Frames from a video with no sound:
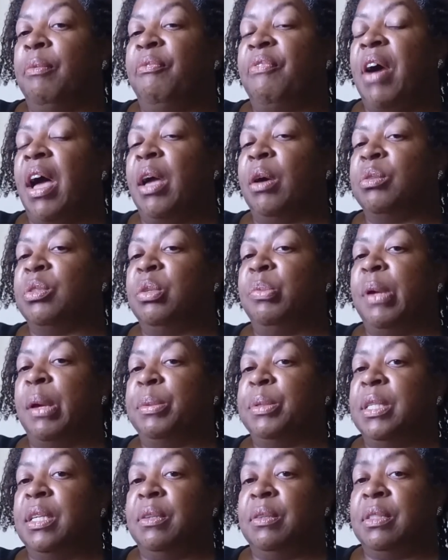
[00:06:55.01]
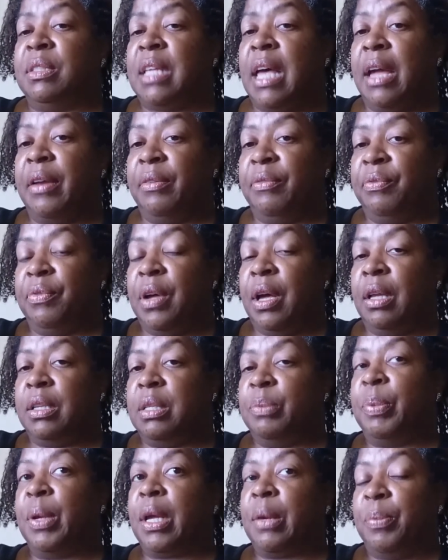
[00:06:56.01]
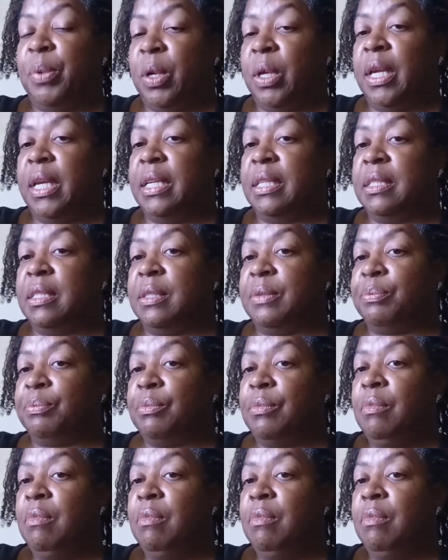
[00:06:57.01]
filed to be able to sign, to pick up your keys.